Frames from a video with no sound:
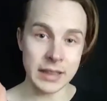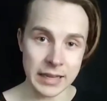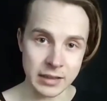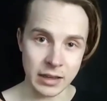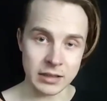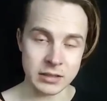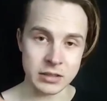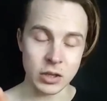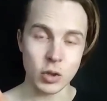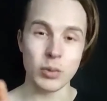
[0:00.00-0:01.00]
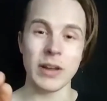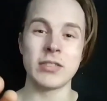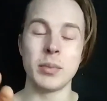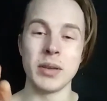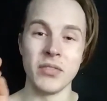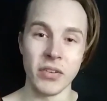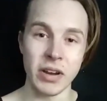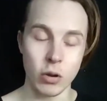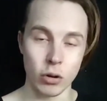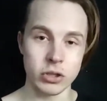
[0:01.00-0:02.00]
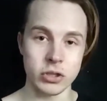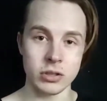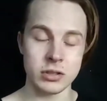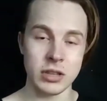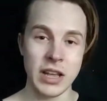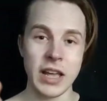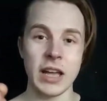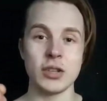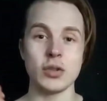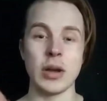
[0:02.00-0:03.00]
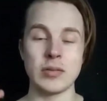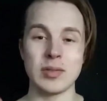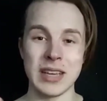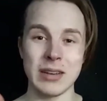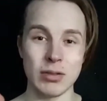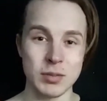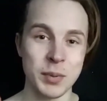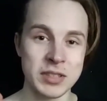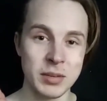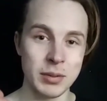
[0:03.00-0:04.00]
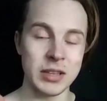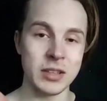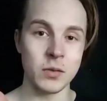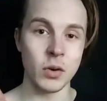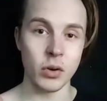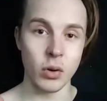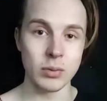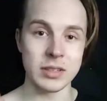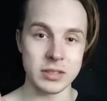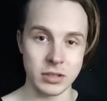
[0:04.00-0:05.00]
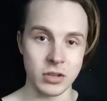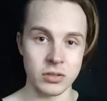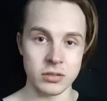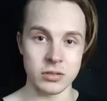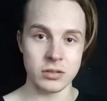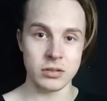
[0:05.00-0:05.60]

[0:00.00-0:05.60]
that case, you would have to be very cautious and you have to take responsibility for your own decisions.